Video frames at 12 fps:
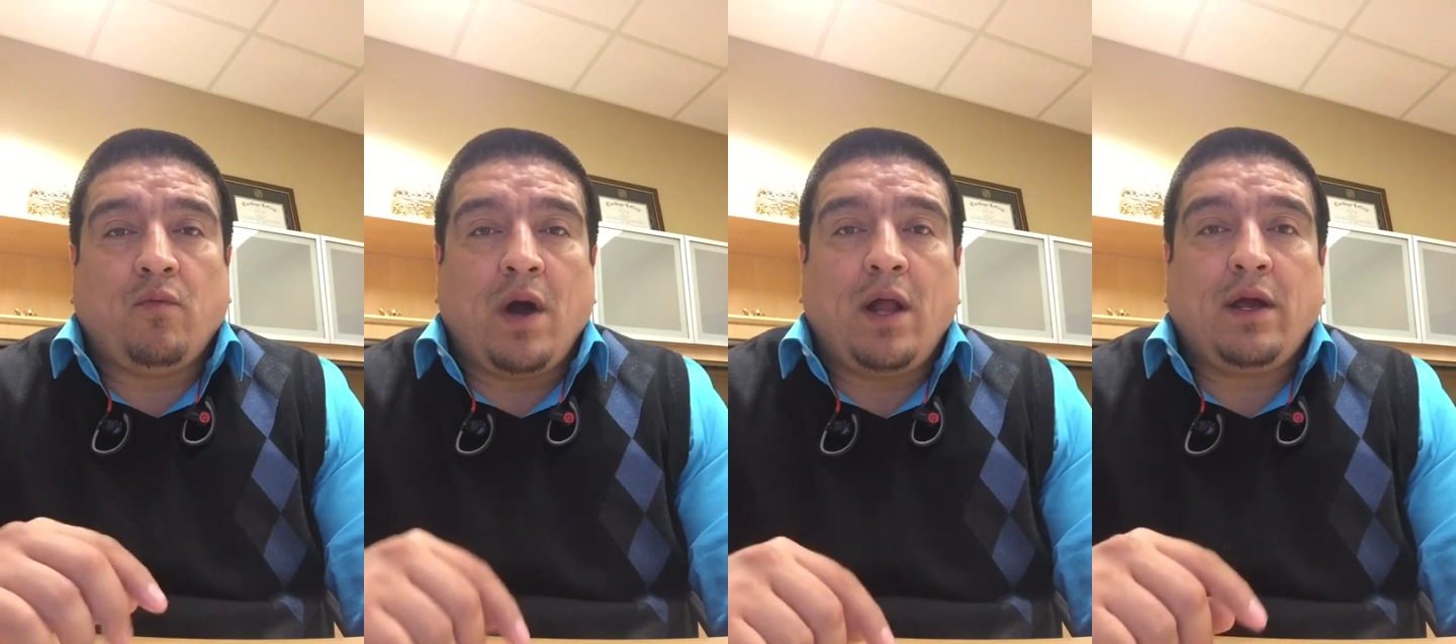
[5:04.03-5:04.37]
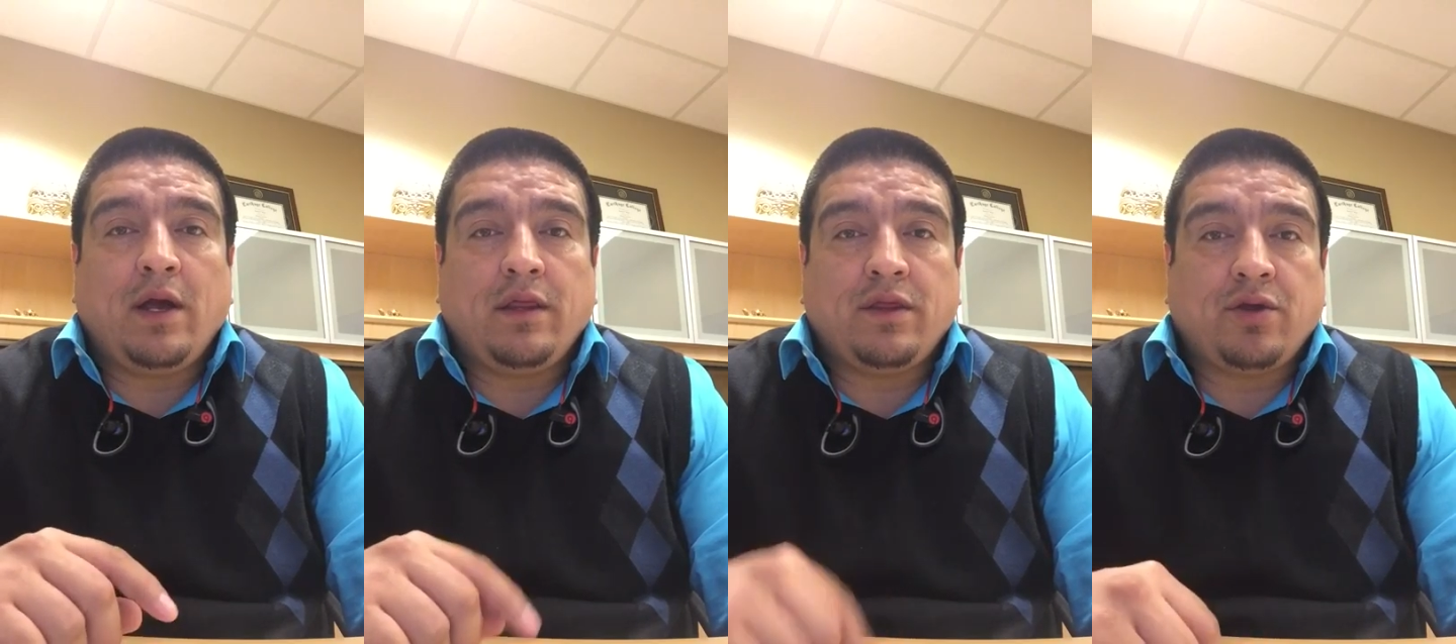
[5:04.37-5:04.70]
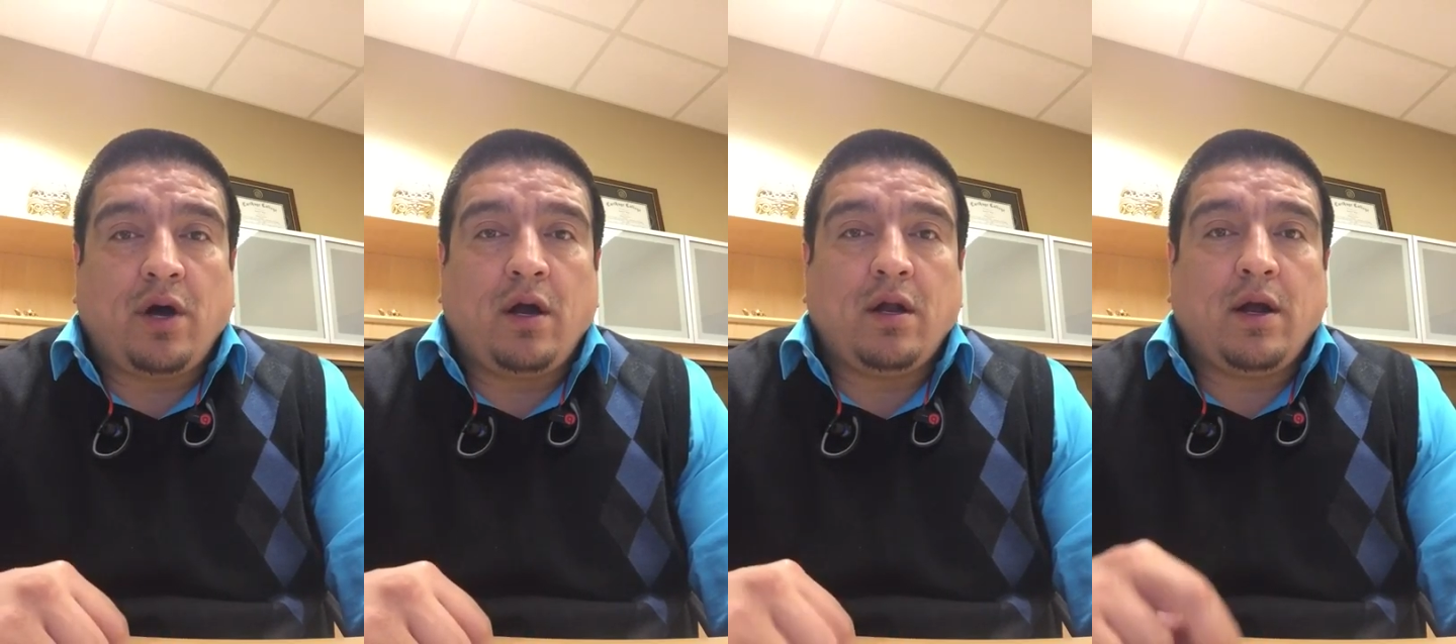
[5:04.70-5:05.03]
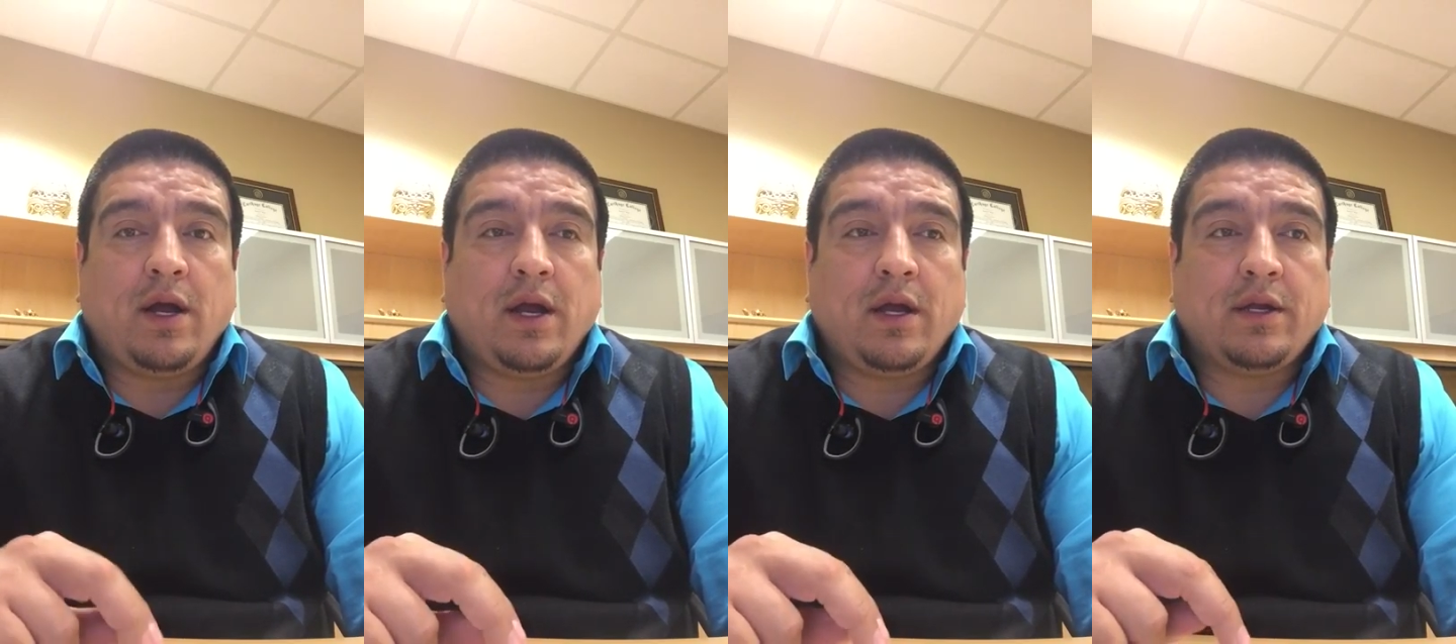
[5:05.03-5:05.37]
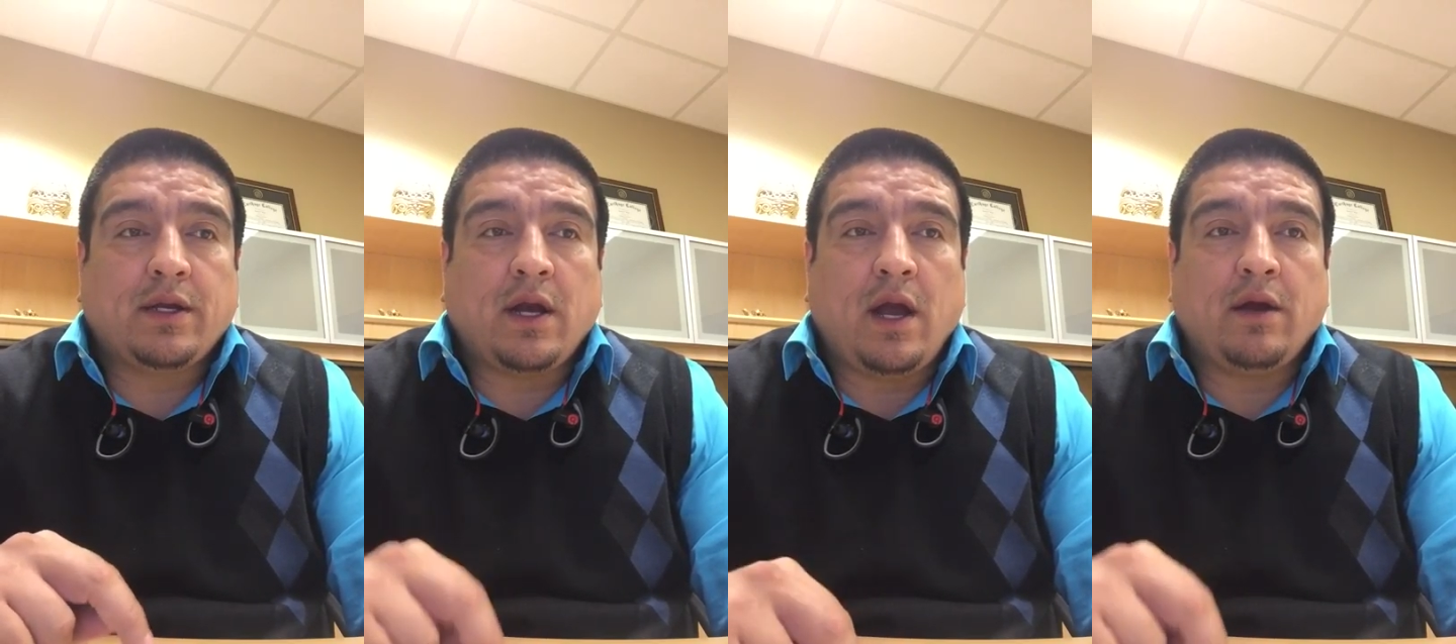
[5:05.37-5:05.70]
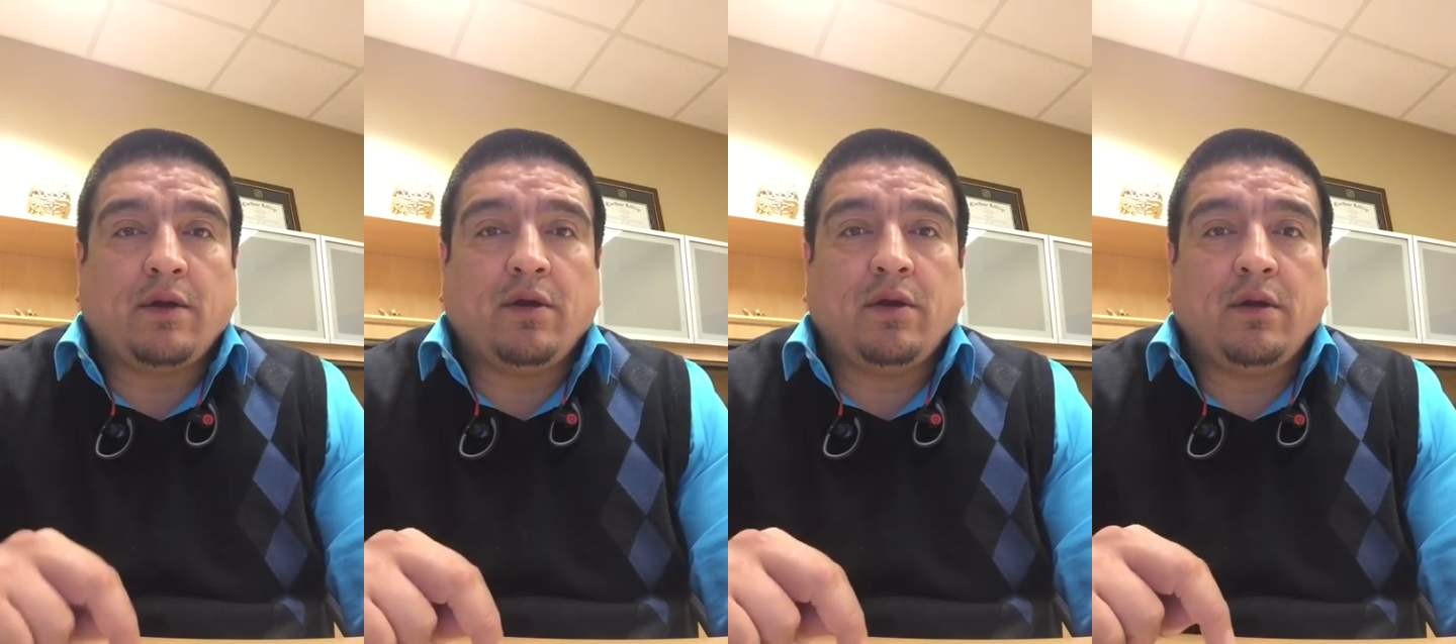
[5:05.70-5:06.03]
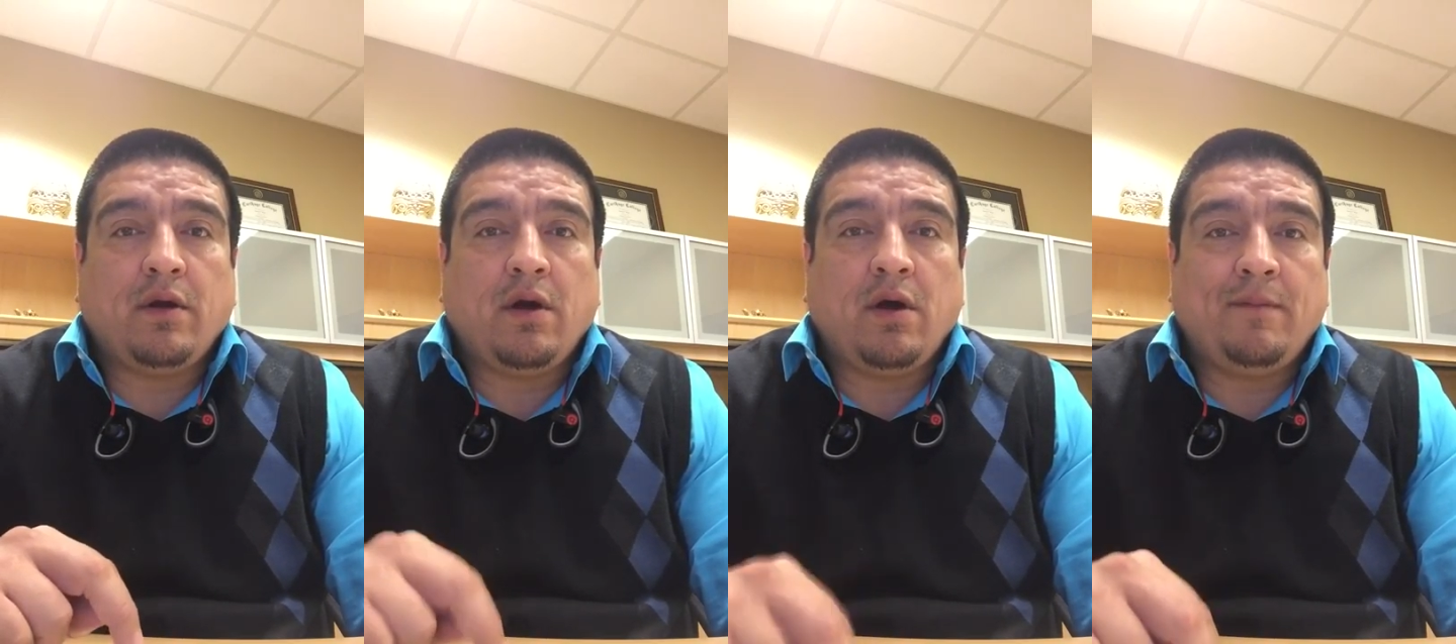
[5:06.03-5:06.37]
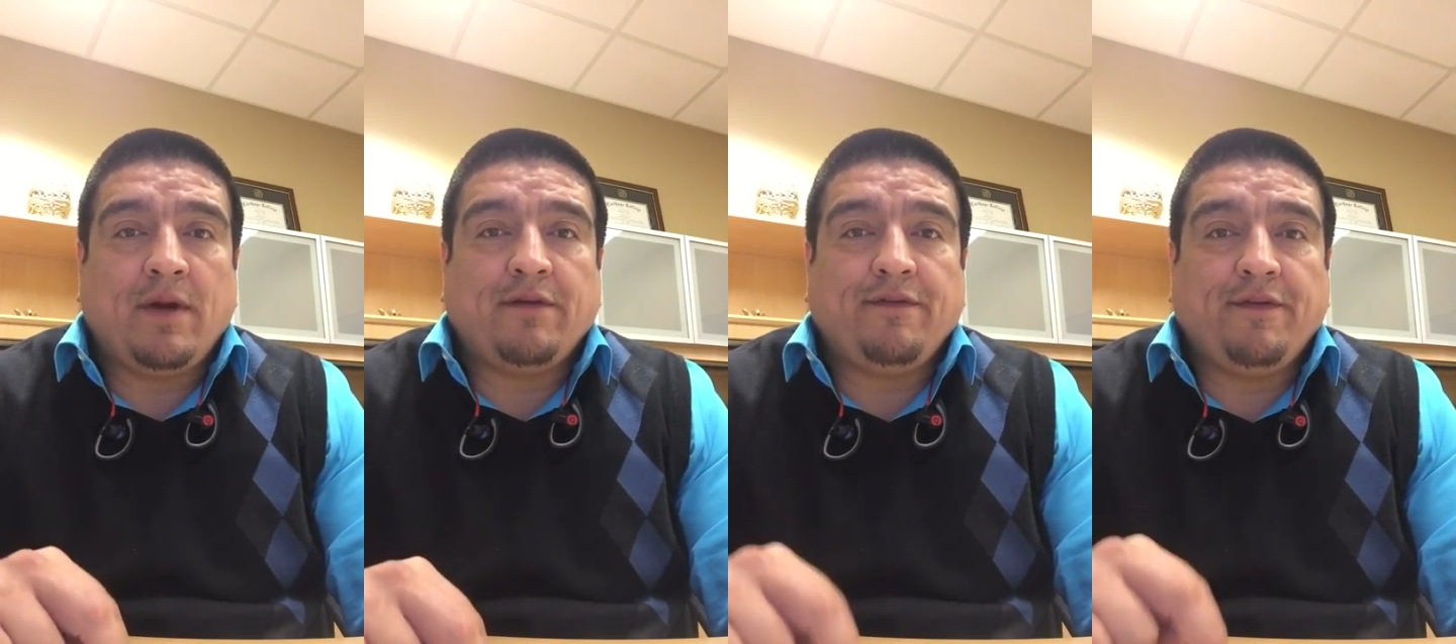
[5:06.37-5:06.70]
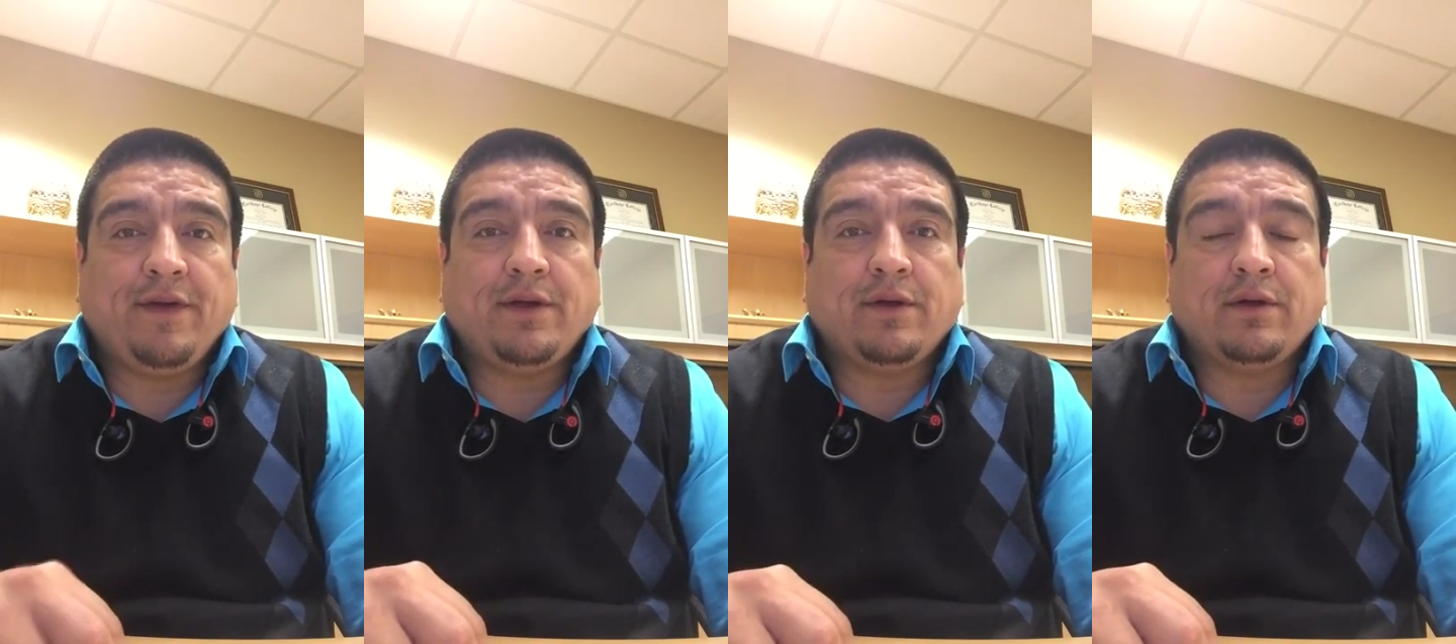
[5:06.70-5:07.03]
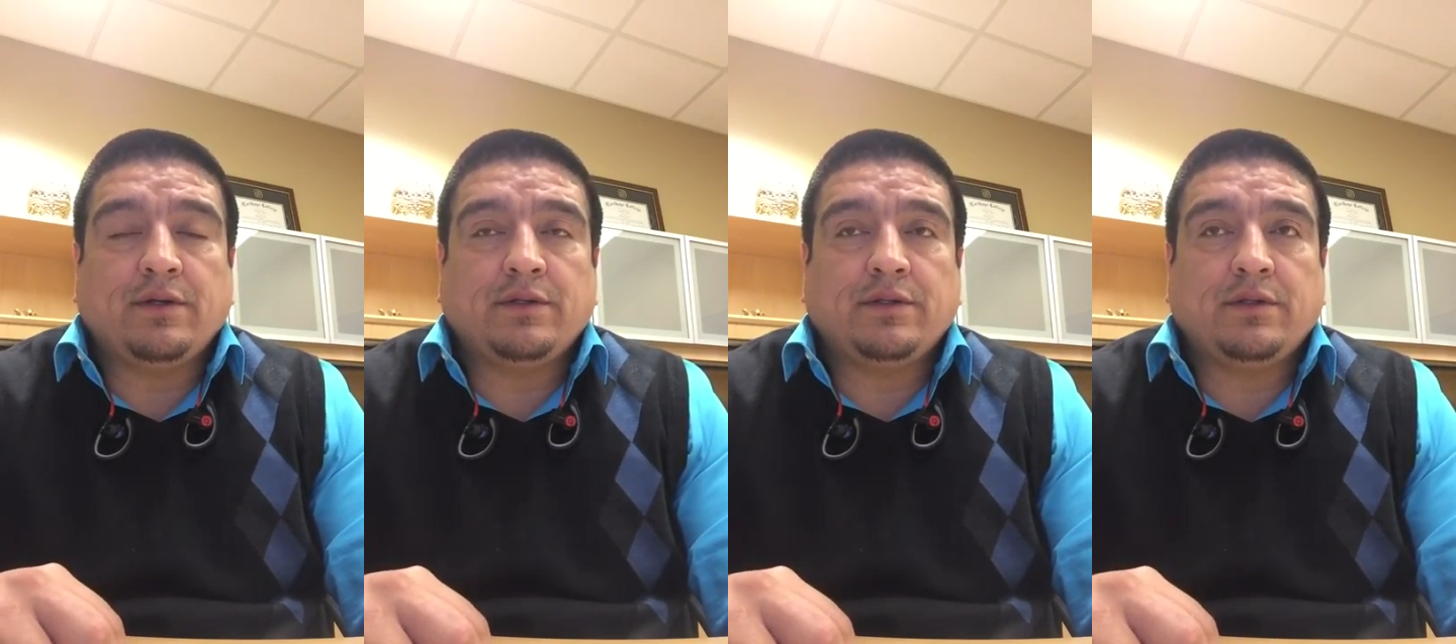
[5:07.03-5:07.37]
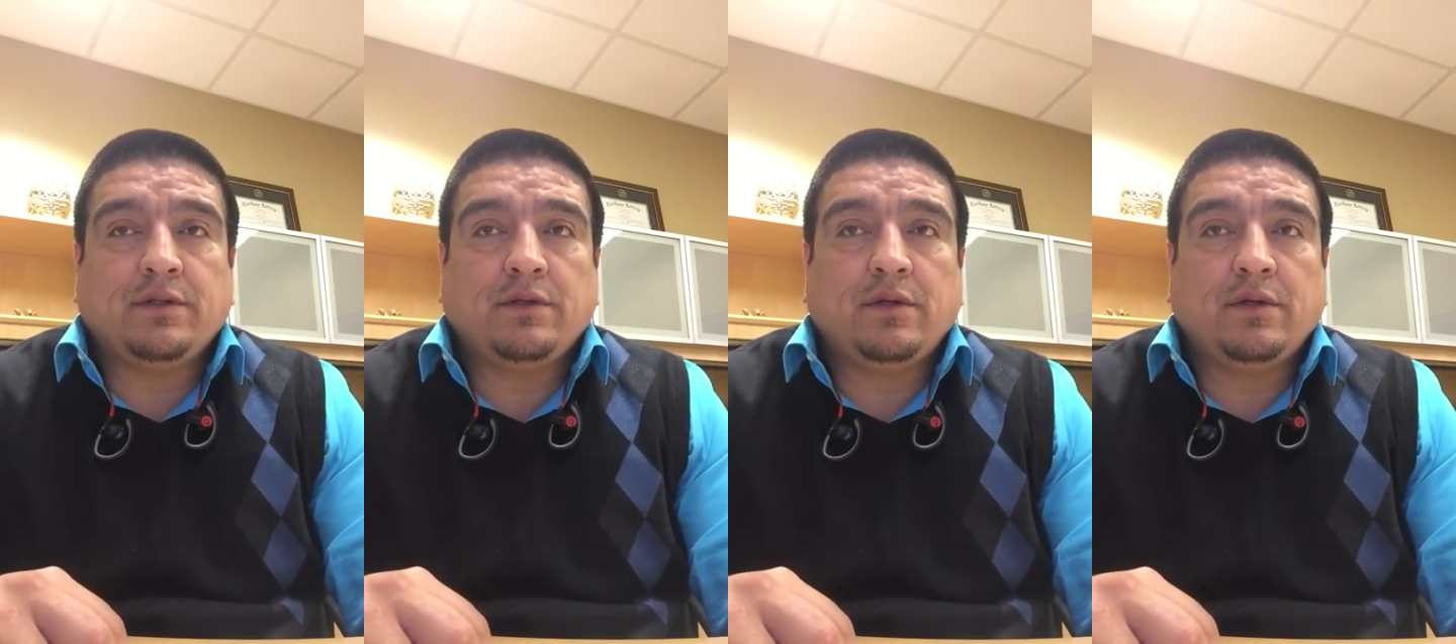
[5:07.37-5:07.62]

while I thought I had conquered all my fears,